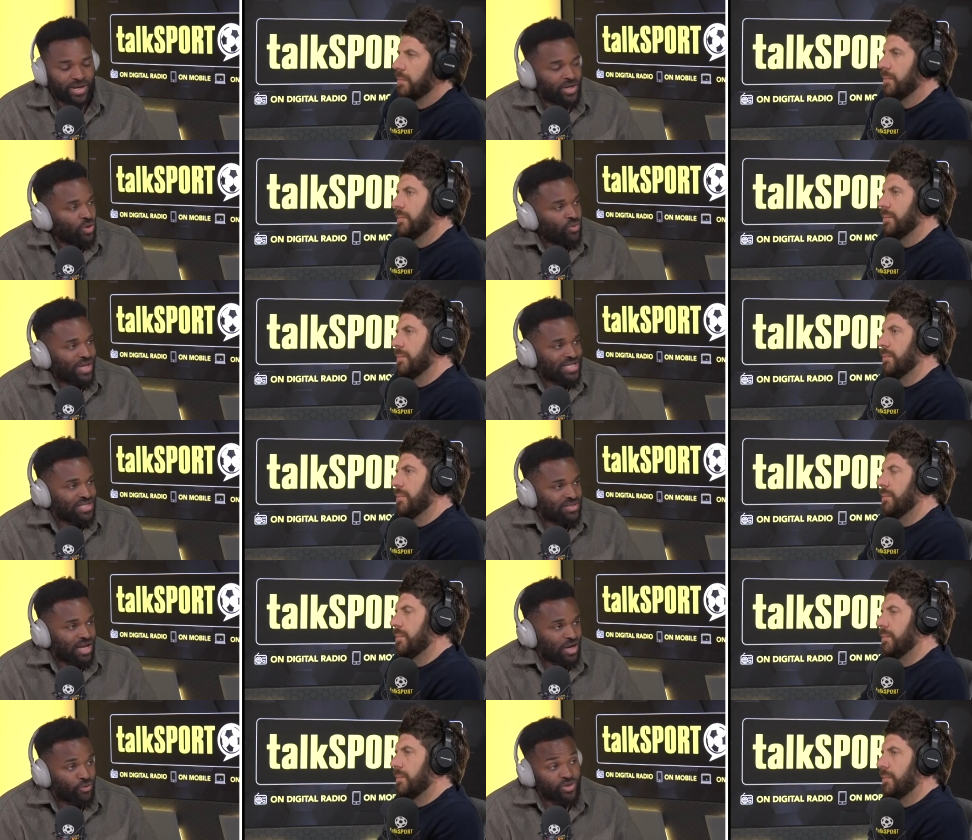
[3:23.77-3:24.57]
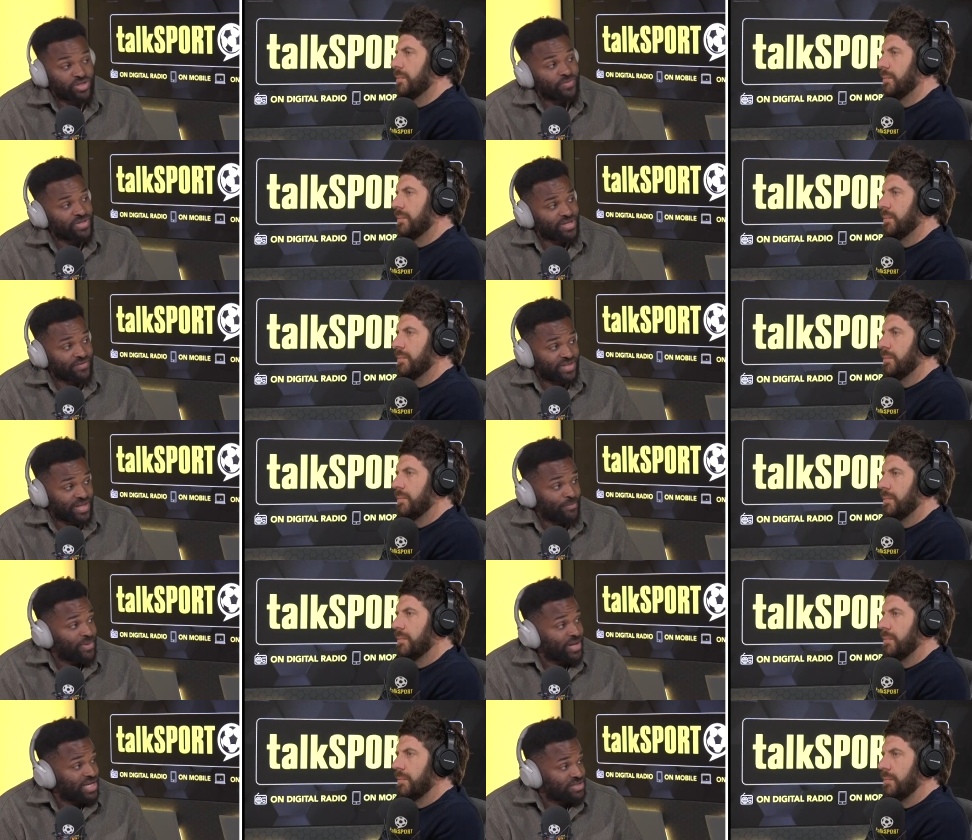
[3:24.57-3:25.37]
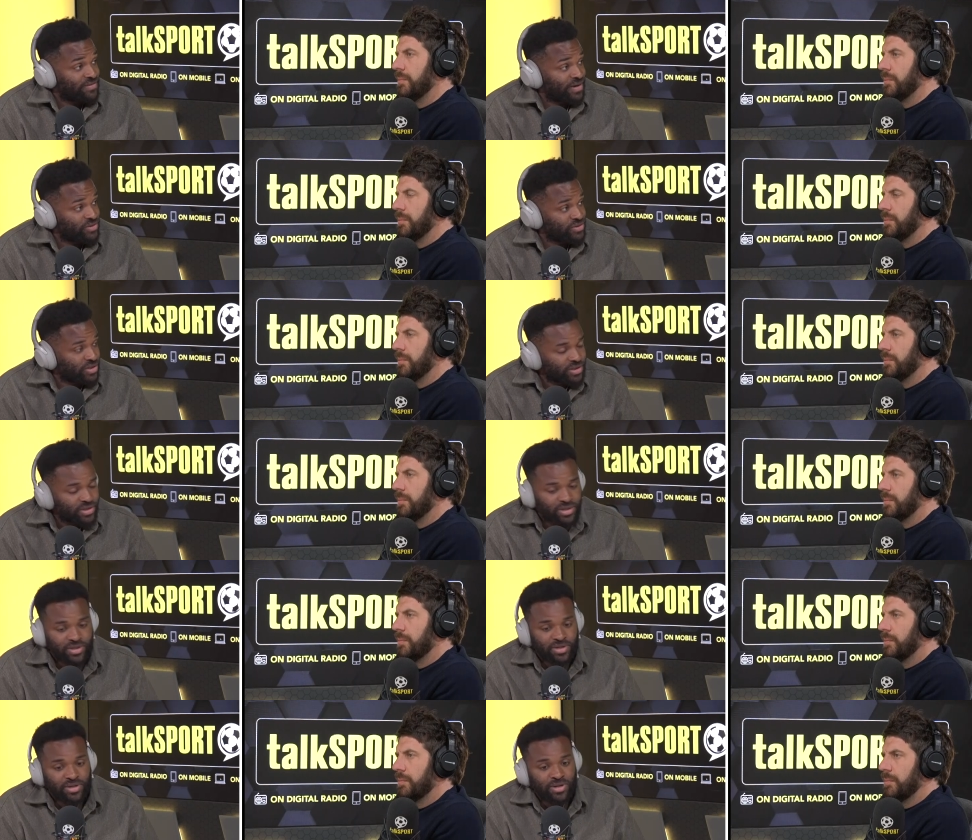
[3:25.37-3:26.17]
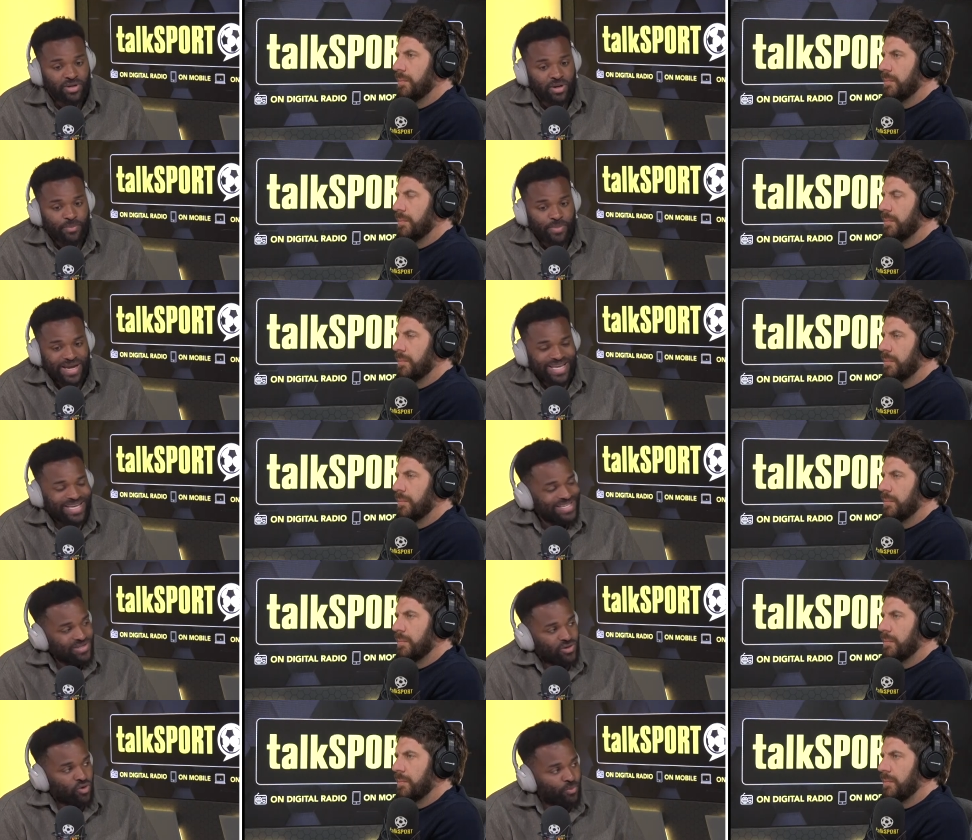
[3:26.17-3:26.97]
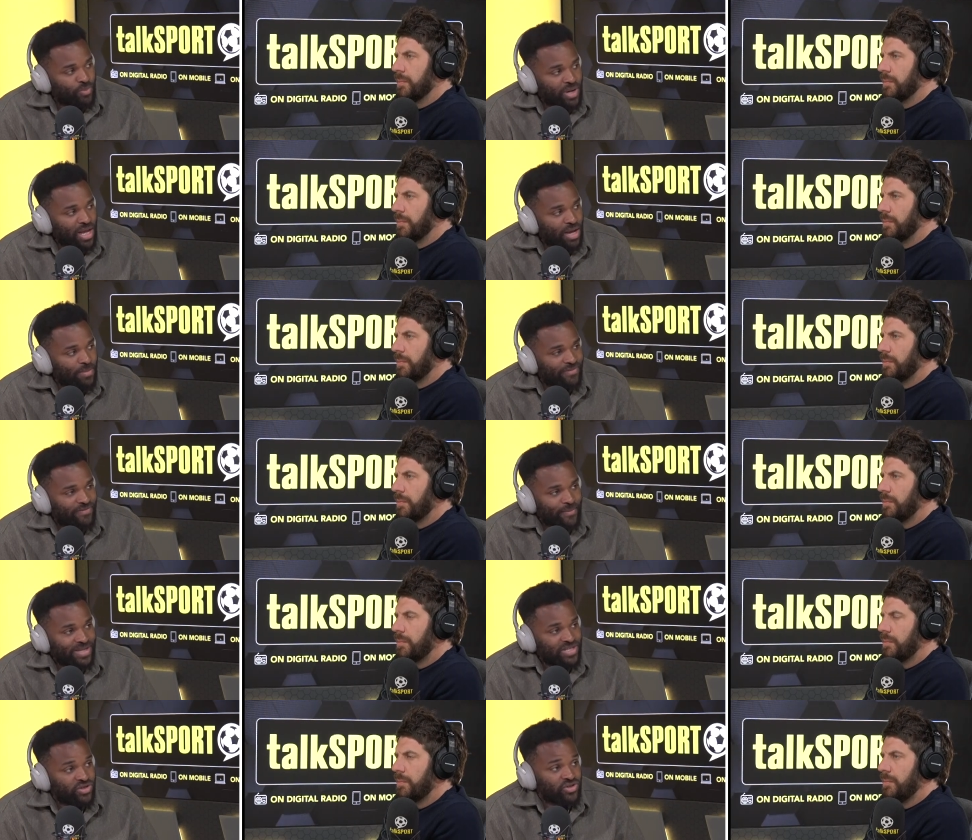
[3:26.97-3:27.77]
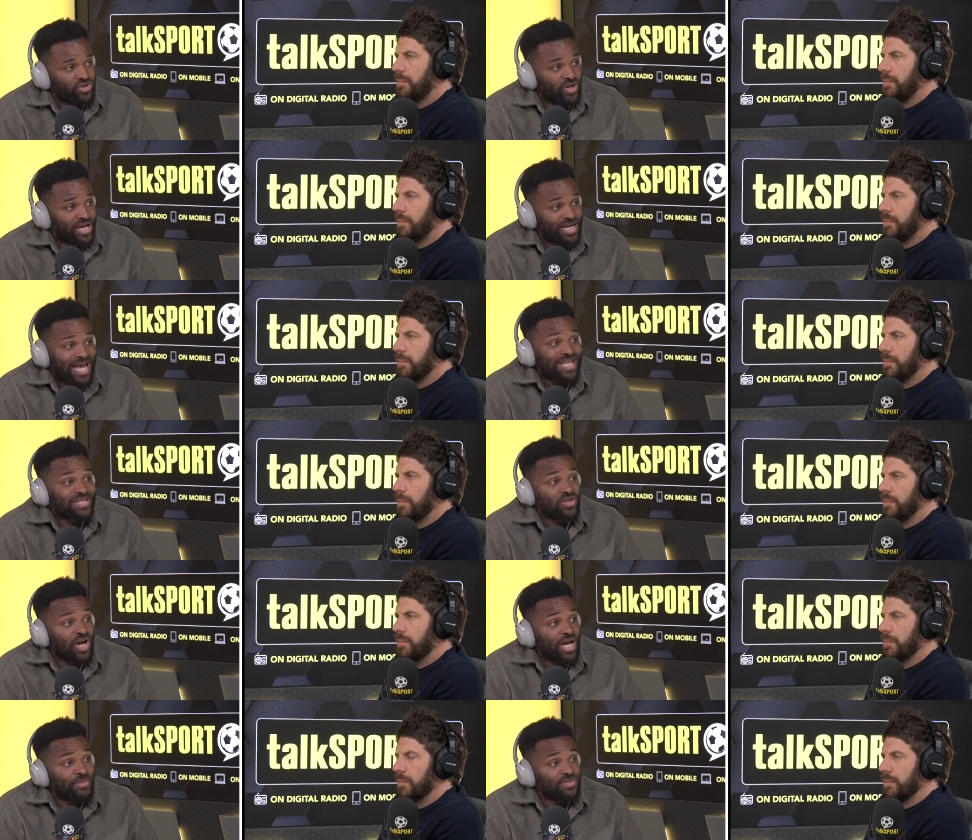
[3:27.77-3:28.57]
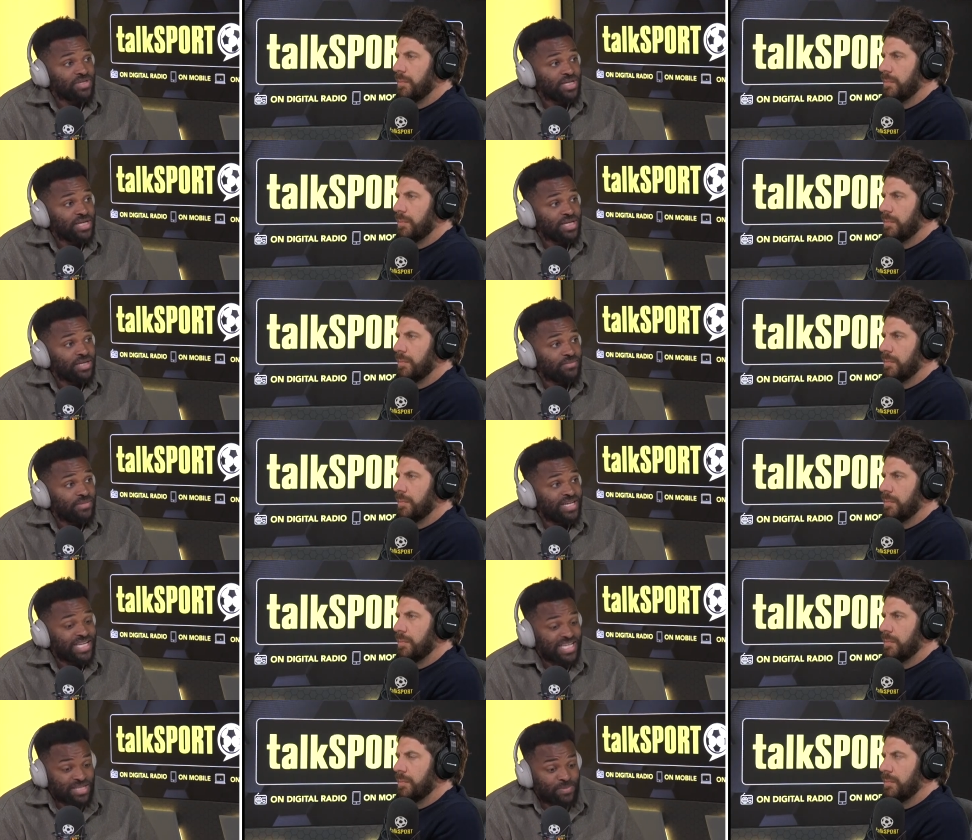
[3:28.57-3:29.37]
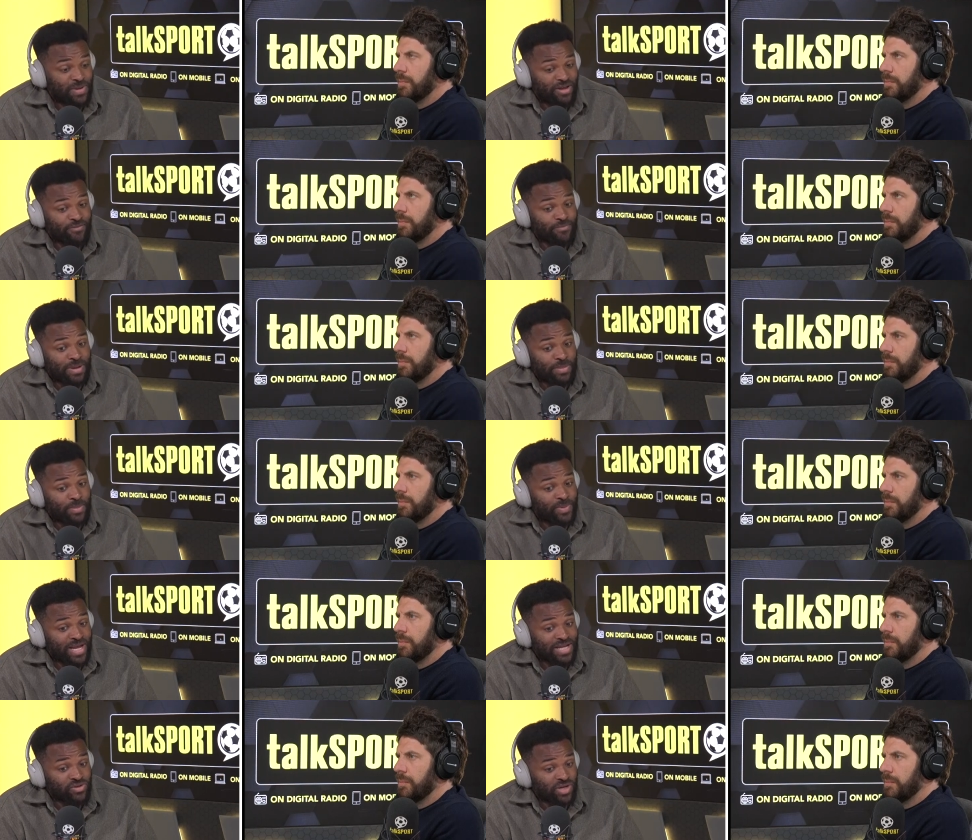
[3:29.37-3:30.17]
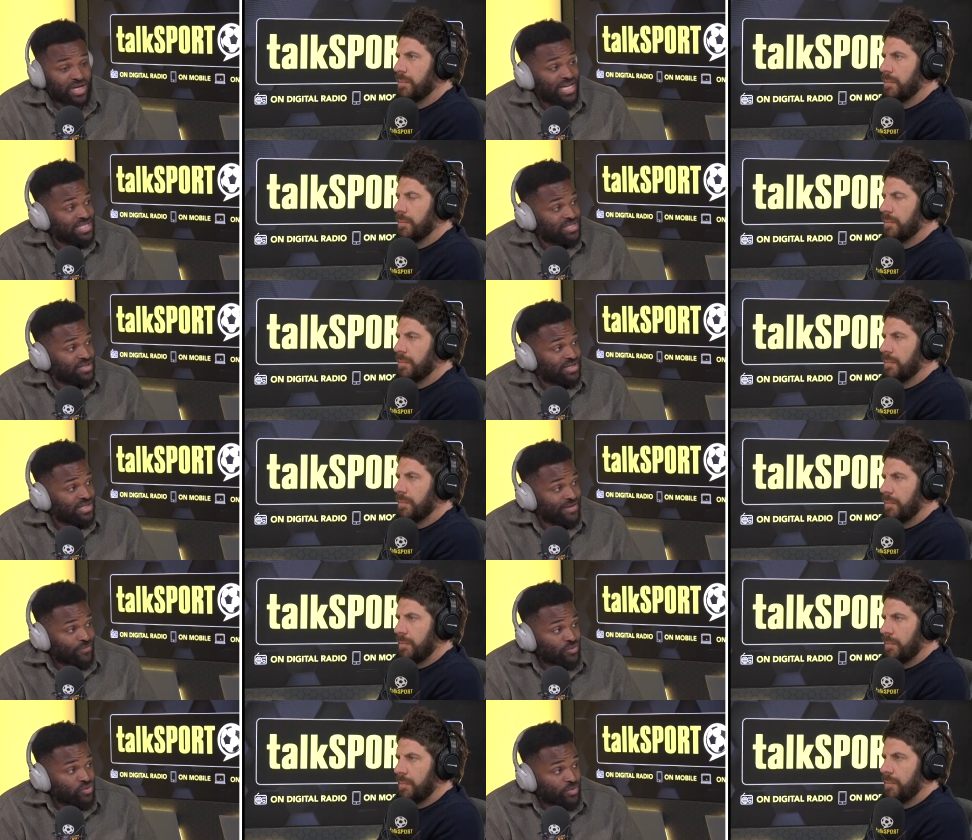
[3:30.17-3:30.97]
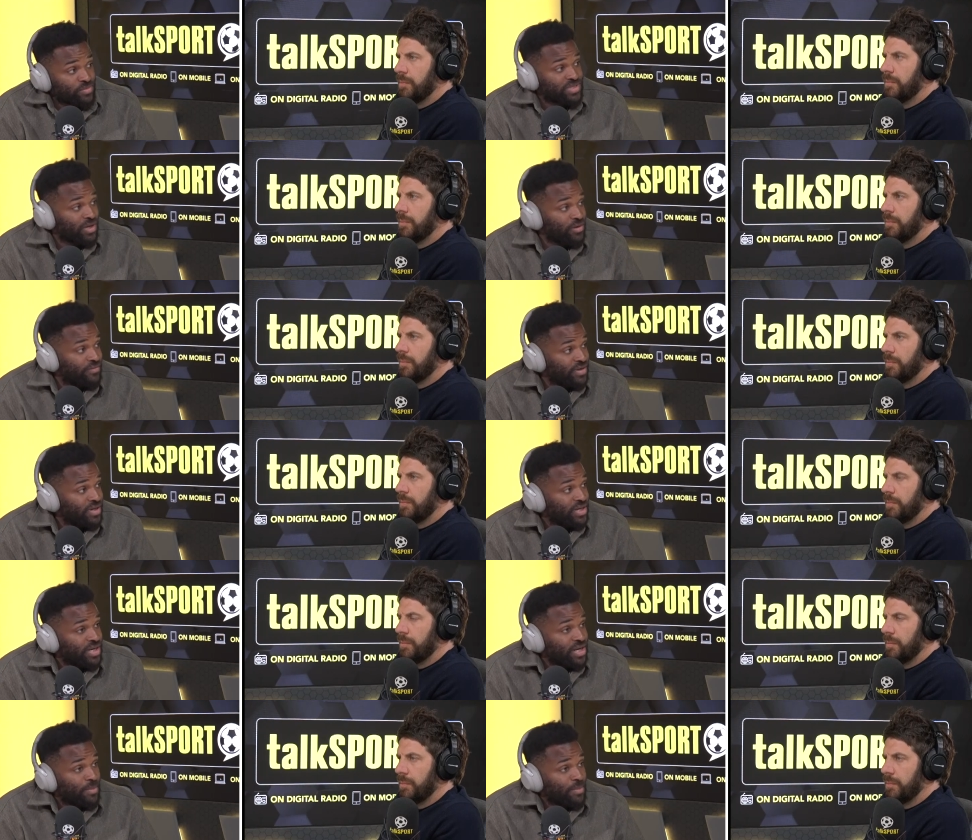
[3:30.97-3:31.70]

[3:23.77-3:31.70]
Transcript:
Speaker 1: Now, I know that's like Christmas having them players around you, but he is a good player. But for Manchester United, at times, he has to play with maybe players on a lesser level to himself.